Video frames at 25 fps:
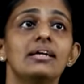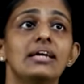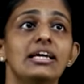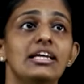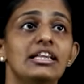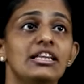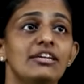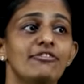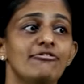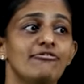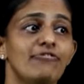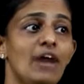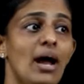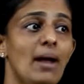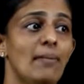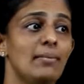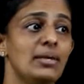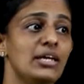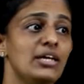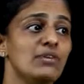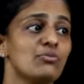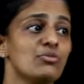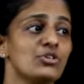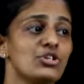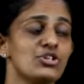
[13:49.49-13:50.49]
in the
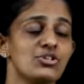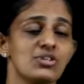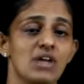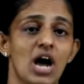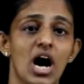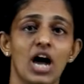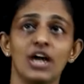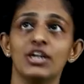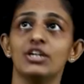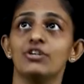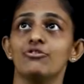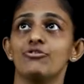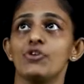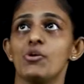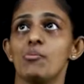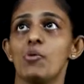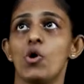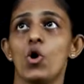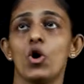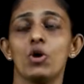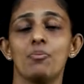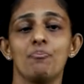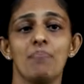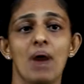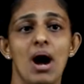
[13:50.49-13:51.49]
family which is Aunt Ifeoma
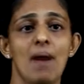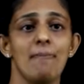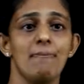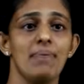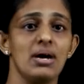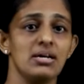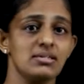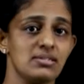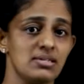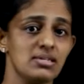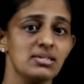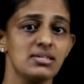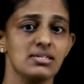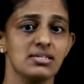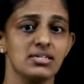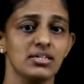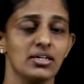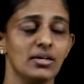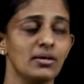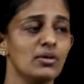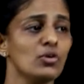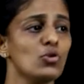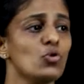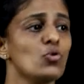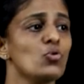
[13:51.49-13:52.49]
or Papa's
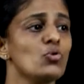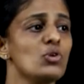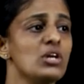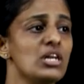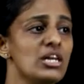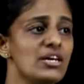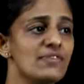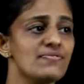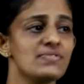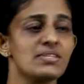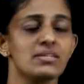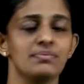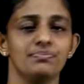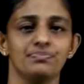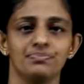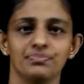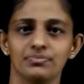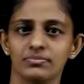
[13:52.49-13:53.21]
sister who lives